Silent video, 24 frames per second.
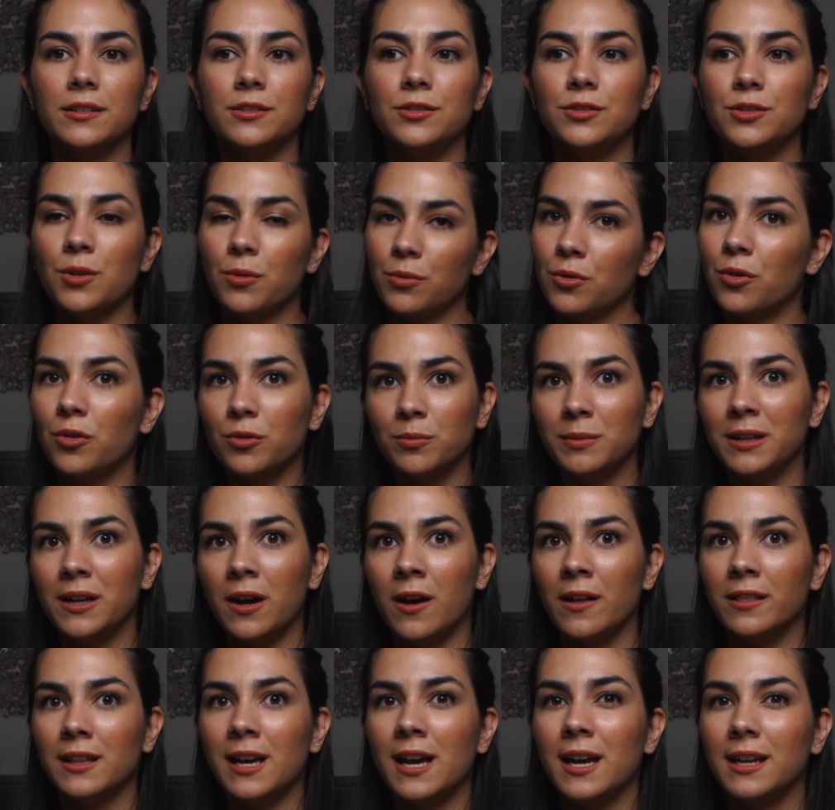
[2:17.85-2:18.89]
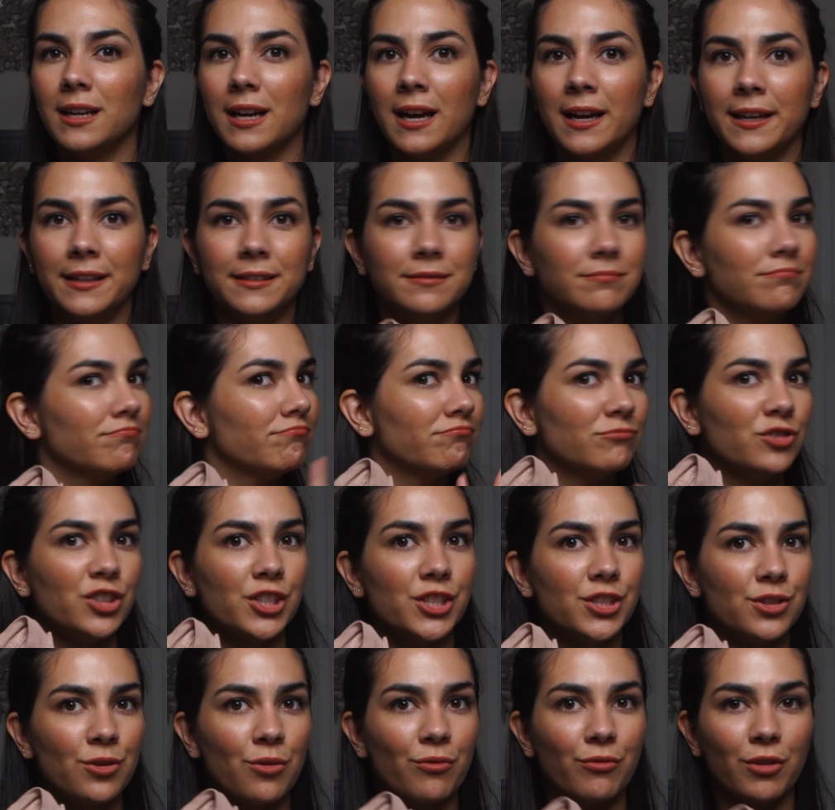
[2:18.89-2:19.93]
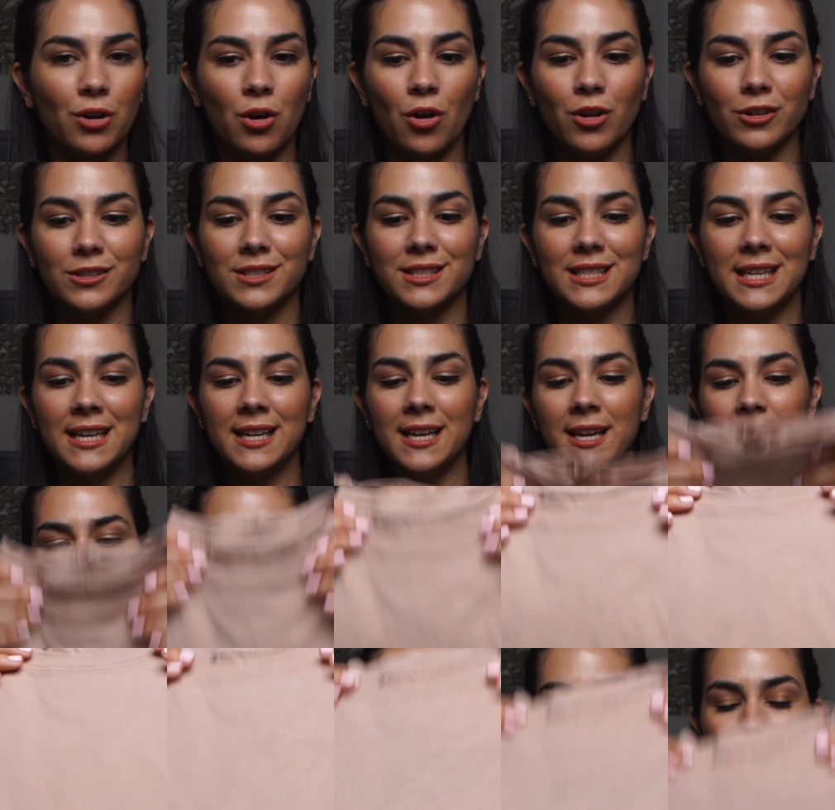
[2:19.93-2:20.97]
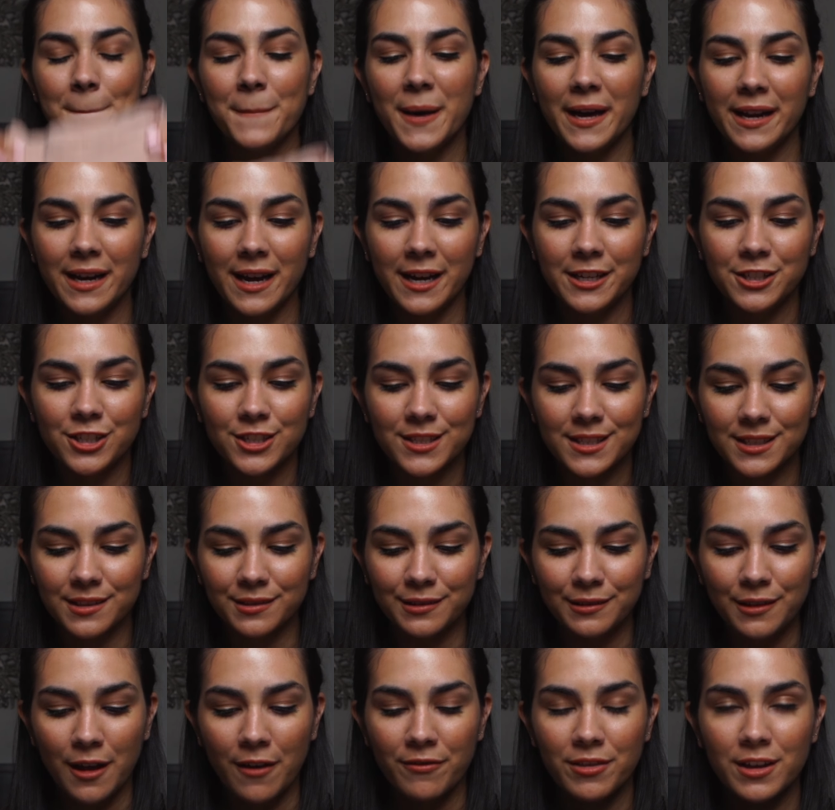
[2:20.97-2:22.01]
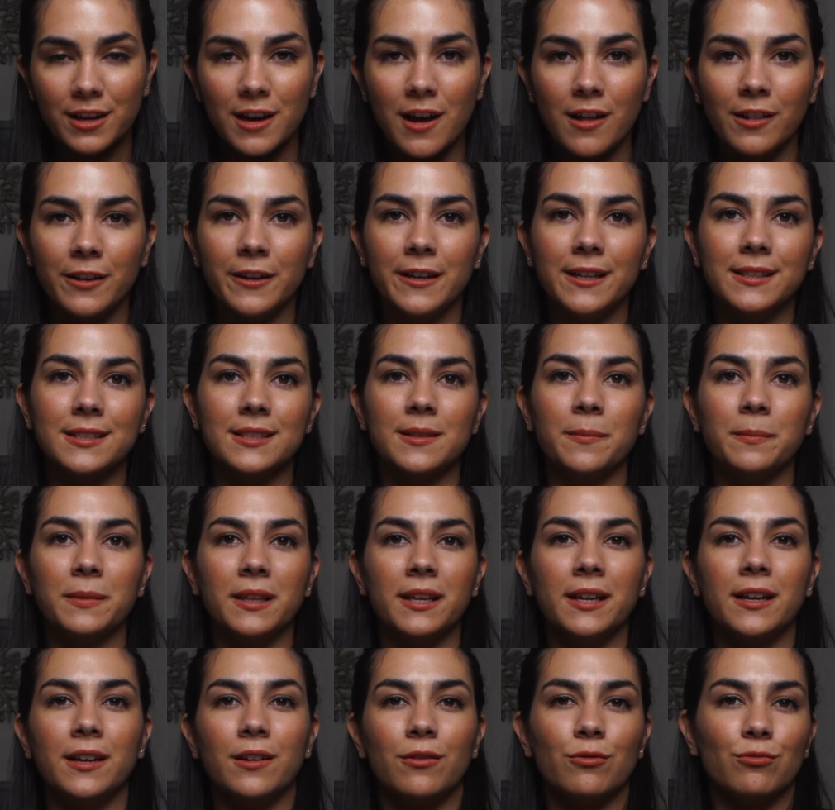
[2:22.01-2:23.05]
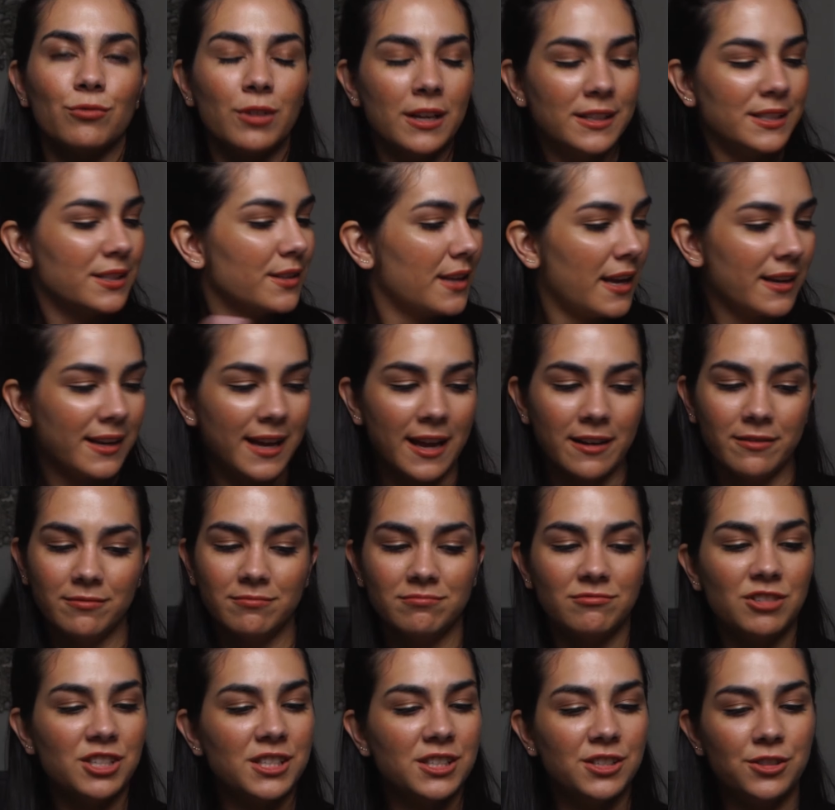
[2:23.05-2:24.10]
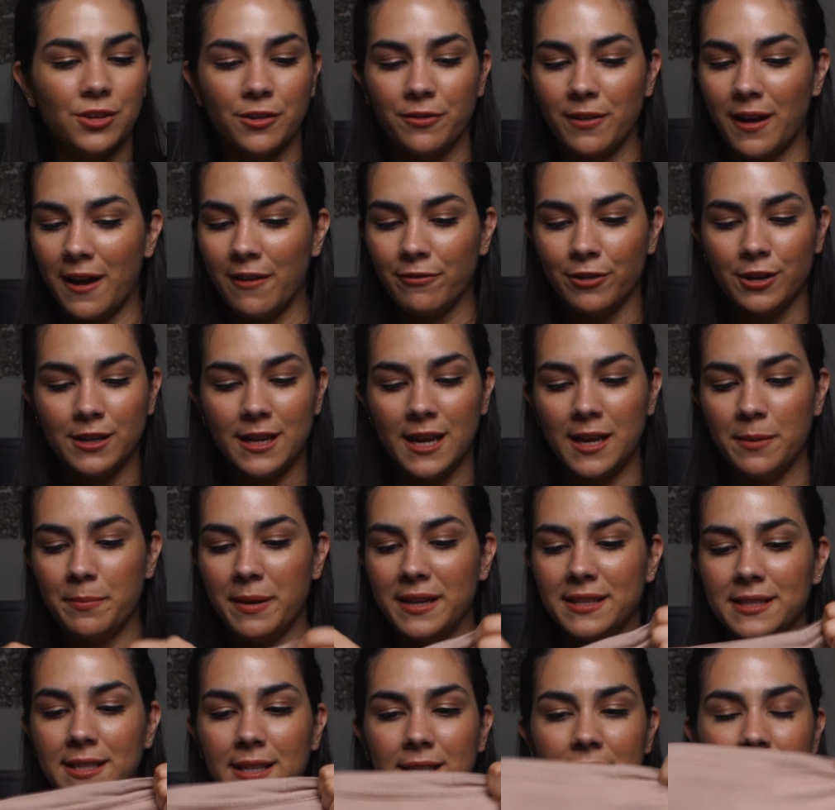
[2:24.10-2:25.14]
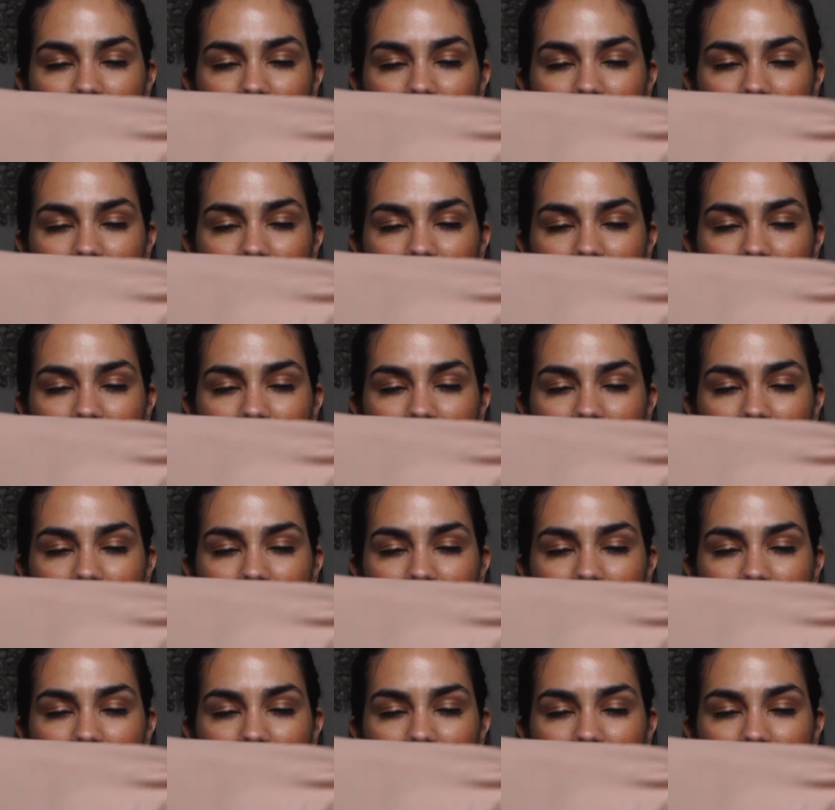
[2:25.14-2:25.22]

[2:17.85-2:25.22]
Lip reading: Don't hold me on that. I just don't recall seeing it, but I just love the color. It's again, just your everyday basic